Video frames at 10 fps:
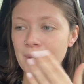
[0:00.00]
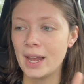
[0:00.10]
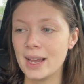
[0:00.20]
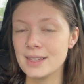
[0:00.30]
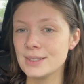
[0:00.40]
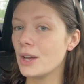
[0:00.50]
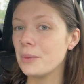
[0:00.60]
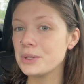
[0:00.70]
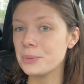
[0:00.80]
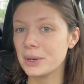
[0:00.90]
I guess, is
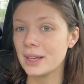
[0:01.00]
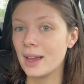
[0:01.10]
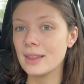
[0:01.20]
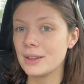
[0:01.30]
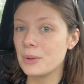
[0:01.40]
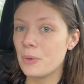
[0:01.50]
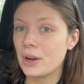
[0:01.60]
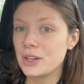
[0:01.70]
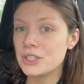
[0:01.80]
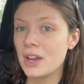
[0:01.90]
always working like the
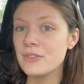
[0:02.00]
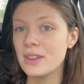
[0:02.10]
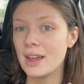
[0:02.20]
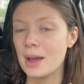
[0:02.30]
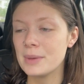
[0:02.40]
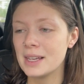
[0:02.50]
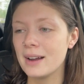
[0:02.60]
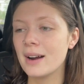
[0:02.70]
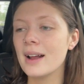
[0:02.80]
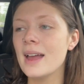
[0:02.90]
morning shift that I'm
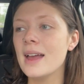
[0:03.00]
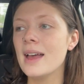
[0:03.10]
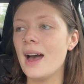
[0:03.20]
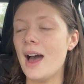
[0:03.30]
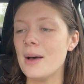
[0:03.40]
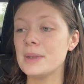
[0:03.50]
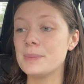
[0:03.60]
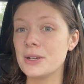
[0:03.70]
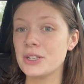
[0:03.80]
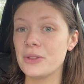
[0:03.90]
here. Um,
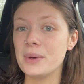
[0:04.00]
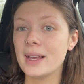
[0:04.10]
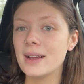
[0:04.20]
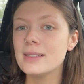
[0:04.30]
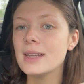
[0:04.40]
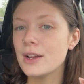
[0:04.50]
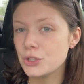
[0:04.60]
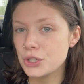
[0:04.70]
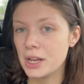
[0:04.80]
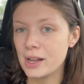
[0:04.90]
especially on the weekends
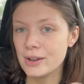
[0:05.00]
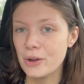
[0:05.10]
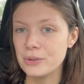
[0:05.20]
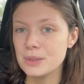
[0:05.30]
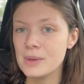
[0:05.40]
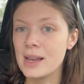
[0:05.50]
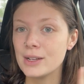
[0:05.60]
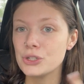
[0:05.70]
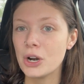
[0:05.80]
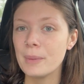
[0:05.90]
and she knows me I
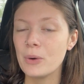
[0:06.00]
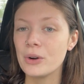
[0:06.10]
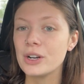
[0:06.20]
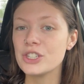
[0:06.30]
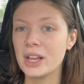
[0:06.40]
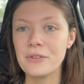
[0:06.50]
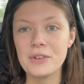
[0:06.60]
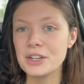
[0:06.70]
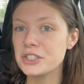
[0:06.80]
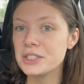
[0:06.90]
start my order and she like
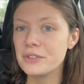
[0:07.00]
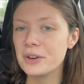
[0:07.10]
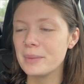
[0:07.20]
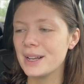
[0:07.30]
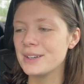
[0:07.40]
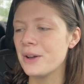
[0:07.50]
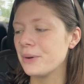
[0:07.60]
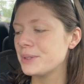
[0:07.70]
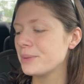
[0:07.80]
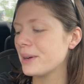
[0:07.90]
finishes it for me and
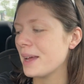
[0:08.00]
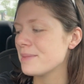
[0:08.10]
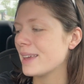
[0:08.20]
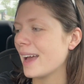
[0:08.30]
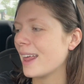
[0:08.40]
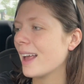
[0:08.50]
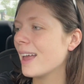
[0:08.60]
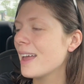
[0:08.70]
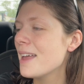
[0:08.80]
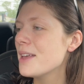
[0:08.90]
knows what I'm
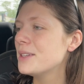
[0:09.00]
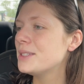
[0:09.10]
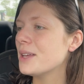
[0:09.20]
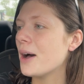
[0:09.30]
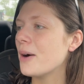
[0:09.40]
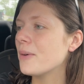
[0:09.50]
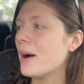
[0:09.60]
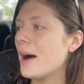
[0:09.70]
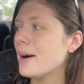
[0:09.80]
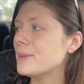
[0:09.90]
getting so
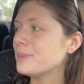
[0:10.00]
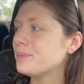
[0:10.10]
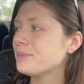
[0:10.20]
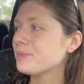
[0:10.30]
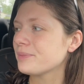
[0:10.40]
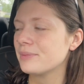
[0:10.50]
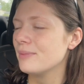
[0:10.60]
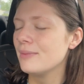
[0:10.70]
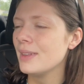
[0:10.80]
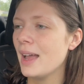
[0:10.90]
um
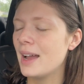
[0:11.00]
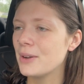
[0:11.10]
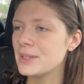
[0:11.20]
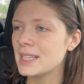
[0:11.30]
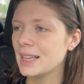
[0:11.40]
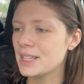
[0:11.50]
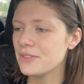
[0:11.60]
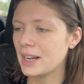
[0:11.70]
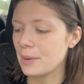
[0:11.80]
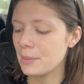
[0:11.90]
I always think that's
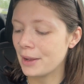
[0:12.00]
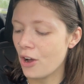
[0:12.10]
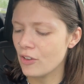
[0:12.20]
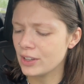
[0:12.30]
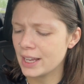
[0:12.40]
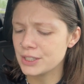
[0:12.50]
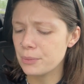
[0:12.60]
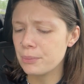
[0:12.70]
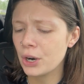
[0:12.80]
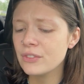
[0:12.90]
funny, but my coffee is
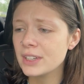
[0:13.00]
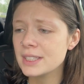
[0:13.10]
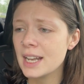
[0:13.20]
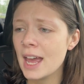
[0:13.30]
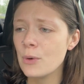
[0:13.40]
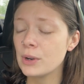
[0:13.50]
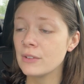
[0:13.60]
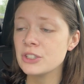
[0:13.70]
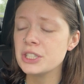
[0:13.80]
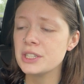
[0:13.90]
perfect today.
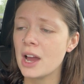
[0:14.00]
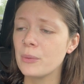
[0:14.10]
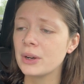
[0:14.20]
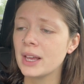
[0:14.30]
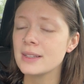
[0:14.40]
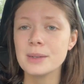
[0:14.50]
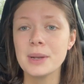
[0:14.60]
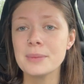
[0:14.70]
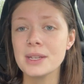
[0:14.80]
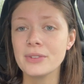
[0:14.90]
Whenever she's not working,
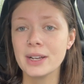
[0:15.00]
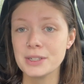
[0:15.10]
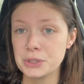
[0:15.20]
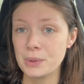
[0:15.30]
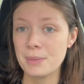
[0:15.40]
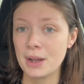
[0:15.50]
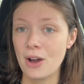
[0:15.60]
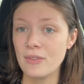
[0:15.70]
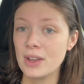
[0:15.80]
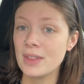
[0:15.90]
sometimes they forget to sweeten my
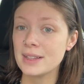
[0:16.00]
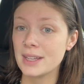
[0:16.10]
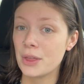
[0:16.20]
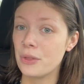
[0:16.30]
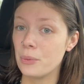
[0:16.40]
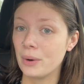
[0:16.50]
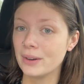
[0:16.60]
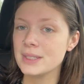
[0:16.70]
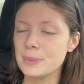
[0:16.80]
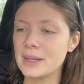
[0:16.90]
coffee and that's like the
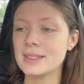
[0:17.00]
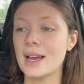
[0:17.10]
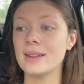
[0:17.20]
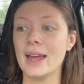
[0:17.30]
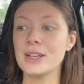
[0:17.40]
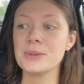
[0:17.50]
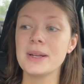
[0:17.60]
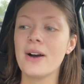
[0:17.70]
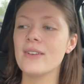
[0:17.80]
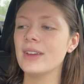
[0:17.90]
worst because I like
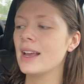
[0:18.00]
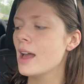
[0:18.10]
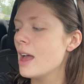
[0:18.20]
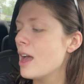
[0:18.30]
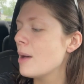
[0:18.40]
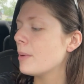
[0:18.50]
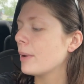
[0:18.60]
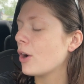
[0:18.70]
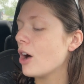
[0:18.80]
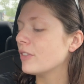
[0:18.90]
sweet coffee, but
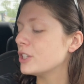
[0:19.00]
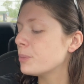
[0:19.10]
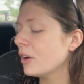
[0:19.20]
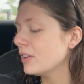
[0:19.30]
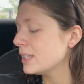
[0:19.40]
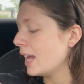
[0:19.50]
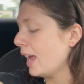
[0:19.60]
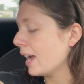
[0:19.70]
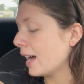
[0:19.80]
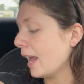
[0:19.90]
my coffee is perfect today.
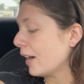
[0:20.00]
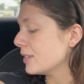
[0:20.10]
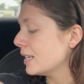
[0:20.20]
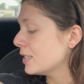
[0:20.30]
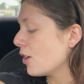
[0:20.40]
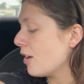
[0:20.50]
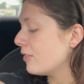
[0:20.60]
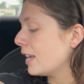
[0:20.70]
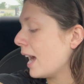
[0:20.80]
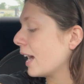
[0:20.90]
I got Harris his
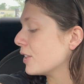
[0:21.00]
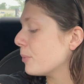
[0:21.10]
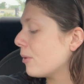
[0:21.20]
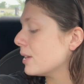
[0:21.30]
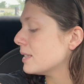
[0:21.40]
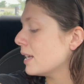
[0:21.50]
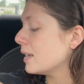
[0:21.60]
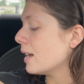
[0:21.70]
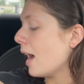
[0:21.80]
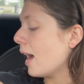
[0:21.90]
coffee. I got the boys
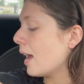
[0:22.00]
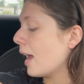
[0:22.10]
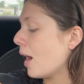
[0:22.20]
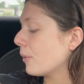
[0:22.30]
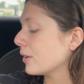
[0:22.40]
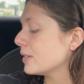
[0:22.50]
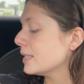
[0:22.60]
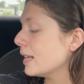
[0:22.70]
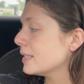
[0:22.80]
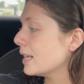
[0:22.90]
and I our
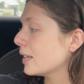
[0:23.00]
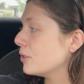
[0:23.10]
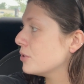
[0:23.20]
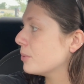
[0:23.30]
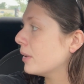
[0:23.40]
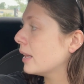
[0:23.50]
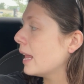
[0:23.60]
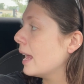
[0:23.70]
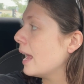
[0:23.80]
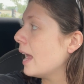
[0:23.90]
croissants like usual.
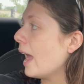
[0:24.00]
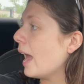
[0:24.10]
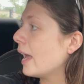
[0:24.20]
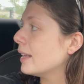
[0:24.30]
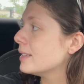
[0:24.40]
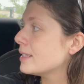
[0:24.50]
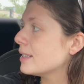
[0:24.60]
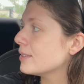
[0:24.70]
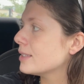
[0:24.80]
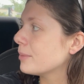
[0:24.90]
And
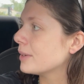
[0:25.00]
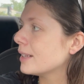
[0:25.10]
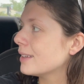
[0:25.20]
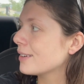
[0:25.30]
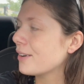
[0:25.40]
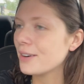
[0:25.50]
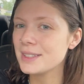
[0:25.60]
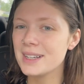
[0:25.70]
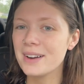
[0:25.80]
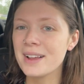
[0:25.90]
there's someone in their car
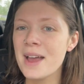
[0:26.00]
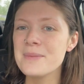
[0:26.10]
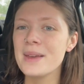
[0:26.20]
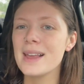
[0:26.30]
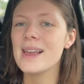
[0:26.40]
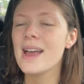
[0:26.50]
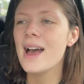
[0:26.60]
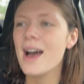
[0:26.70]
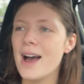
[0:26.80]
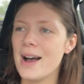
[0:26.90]
staring at me.
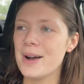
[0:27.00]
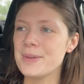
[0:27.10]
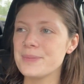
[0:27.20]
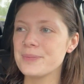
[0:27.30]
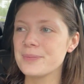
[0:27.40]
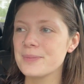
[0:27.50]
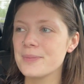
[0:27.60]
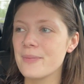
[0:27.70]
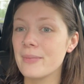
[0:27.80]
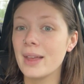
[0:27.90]
Um,
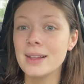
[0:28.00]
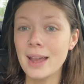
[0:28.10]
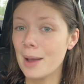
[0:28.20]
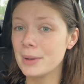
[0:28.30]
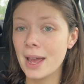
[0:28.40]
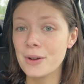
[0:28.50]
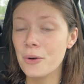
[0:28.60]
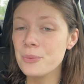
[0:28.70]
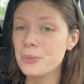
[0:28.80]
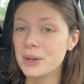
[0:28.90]
and yeah, I'm gonna head
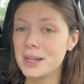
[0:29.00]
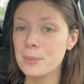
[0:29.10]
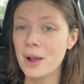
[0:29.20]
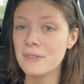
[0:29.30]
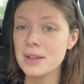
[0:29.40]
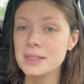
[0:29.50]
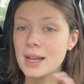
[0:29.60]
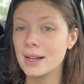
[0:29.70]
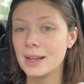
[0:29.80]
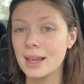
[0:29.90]
home. We're gonna eat breakfast,
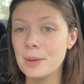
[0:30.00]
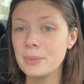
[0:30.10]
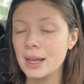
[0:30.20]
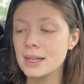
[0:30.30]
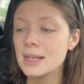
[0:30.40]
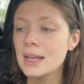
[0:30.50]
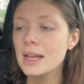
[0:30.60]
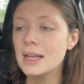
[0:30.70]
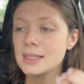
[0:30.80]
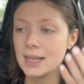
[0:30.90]
kind of get a game plan
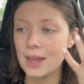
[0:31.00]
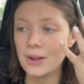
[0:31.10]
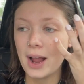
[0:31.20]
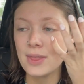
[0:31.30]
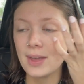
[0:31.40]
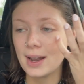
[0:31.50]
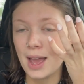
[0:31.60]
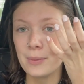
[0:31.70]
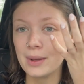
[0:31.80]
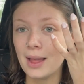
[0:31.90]
together, and then
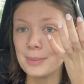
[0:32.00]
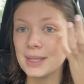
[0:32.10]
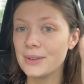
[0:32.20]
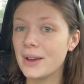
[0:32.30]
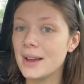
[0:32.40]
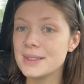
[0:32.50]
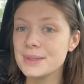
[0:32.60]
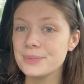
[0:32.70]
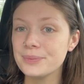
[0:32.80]
I will update you guys.